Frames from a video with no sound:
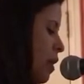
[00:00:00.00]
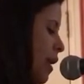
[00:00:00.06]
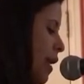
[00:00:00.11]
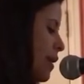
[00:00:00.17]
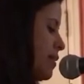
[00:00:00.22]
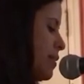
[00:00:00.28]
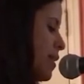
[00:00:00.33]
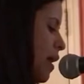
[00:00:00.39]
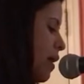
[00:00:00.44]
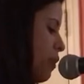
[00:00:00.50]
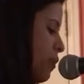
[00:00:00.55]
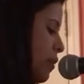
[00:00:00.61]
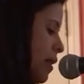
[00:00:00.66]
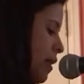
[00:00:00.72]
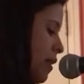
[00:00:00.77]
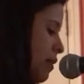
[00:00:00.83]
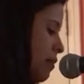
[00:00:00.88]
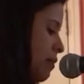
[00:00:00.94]

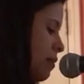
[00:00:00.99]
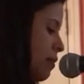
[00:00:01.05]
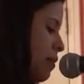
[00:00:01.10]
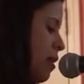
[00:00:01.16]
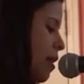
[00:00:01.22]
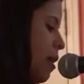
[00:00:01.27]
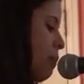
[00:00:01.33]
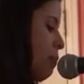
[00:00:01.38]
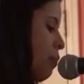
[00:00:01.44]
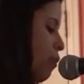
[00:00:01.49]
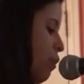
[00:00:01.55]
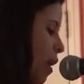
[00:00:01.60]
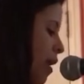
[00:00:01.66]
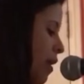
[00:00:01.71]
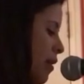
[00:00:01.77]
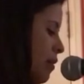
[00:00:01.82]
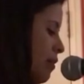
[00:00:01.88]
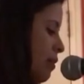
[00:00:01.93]
Integrity,
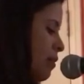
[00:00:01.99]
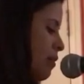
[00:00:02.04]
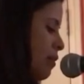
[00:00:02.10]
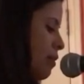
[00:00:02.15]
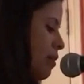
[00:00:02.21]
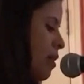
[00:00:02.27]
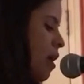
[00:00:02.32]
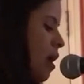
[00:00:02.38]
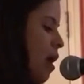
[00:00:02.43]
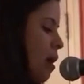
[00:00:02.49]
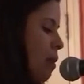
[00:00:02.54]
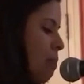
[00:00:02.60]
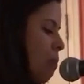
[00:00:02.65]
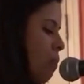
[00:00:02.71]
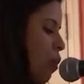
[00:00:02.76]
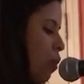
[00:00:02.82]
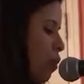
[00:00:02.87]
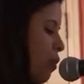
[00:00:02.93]
pride,
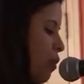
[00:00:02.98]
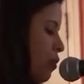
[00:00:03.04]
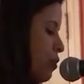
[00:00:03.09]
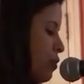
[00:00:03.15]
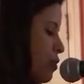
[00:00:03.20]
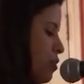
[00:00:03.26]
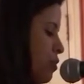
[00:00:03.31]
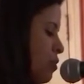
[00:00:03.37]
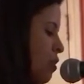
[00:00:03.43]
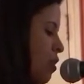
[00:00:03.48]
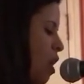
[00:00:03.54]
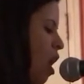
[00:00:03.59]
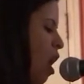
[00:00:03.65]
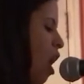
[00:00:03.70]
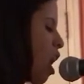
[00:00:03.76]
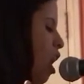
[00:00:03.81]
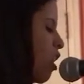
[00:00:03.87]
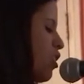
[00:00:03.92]
morals,
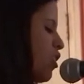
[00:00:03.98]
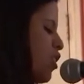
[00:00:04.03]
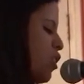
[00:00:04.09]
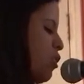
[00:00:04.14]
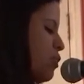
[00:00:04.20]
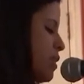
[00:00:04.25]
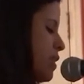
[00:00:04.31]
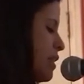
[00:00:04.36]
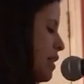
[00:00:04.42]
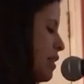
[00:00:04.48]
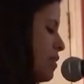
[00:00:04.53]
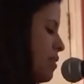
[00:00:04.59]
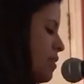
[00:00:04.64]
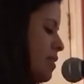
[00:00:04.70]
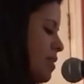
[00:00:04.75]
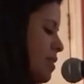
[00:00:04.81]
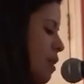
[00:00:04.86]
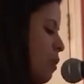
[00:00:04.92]
all useless
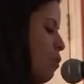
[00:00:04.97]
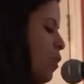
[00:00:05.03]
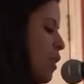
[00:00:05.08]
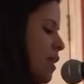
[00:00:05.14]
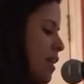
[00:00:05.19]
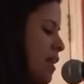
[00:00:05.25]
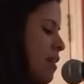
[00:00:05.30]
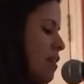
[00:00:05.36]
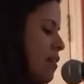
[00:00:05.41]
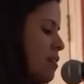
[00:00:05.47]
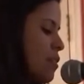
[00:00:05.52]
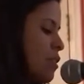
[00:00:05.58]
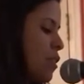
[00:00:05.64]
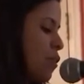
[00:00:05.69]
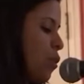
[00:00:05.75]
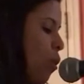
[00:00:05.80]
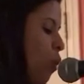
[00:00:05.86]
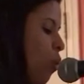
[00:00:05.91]
to someone needing
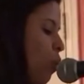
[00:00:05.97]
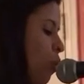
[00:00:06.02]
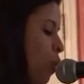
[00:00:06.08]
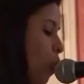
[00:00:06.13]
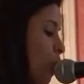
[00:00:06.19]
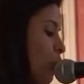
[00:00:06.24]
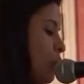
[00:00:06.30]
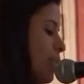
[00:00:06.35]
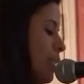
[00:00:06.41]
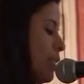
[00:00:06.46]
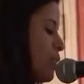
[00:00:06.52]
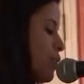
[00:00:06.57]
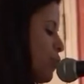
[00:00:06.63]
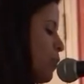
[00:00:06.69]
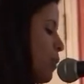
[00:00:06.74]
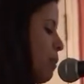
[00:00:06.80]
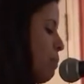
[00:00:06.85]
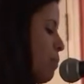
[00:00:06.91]
to only
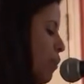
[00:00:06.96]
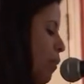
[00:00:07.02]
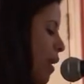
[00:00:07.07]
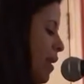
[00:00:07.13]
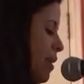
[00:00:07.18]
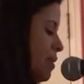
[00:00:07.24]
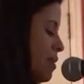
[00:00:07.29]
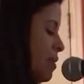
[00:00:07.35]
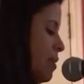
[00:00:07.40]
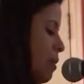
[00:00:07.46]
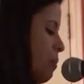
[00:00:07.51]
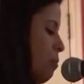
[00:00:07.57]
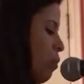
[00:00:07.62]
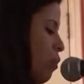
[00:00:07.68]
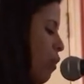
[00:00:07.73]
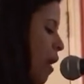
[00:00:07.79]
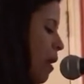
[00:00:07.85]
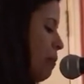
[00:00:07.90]
to embrace
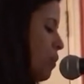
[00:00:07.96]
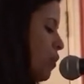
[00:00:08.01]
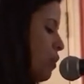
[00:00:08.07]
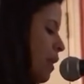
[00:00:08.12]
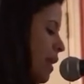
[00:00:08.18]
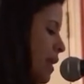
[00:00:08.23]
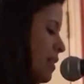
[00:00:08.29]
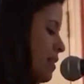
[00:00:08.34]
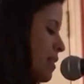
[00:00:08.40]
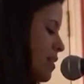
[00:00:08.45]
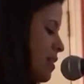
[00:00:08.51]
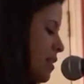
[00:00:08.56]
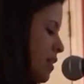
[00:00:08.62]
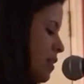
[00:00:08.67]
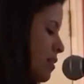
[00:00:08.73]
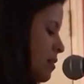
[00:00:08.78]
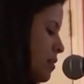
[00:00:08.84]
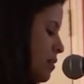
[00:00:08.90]
primal
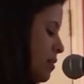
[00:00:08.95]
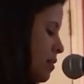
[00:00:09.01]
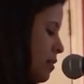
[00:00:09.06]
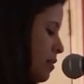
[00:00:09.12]
instincts.